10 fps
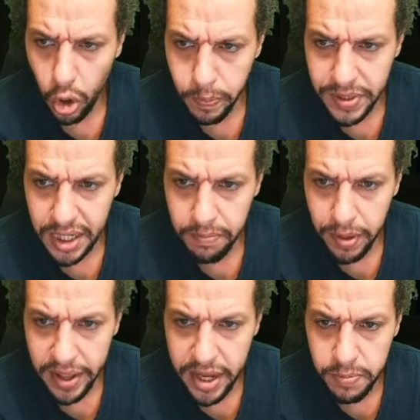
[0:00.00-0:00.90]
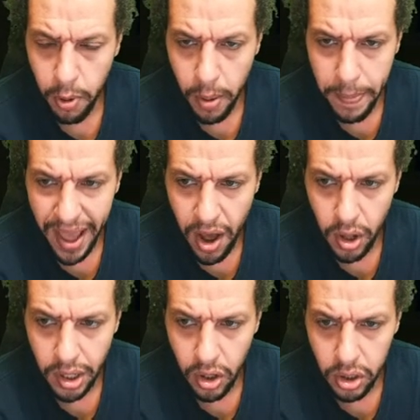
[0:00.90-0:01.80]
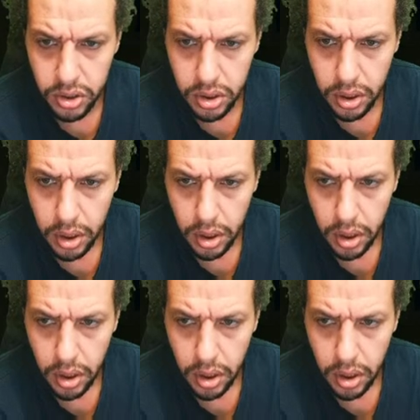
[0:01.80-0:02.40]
top team players by power loss?